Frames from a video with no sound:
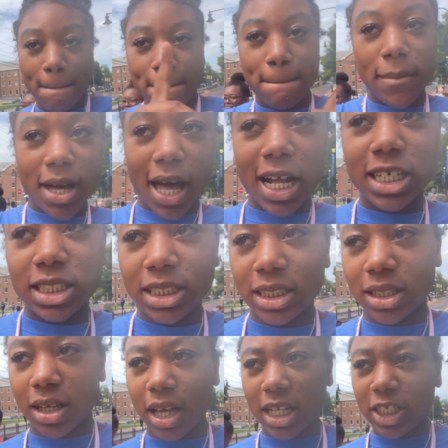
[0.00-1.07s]
But I just
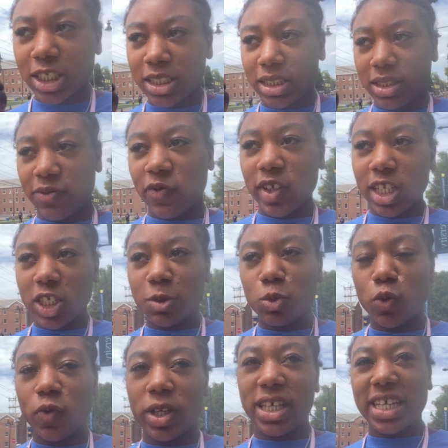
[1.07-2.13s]
I just finished
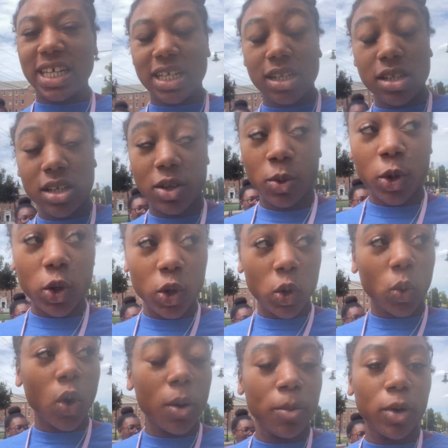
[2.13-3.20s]
moving in. We're going to
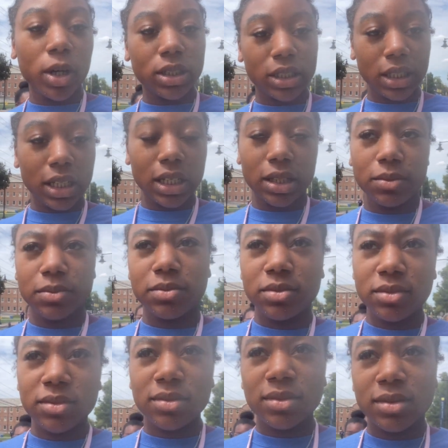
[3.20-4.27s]
Walmart to get yeah,
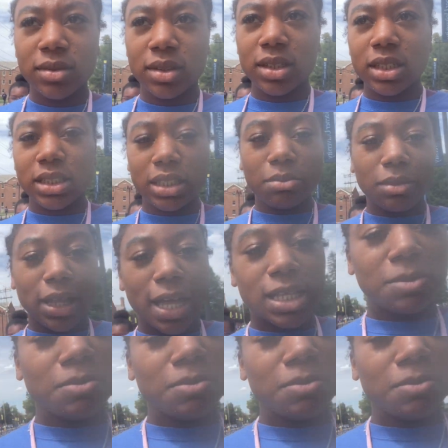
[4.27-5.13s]
some last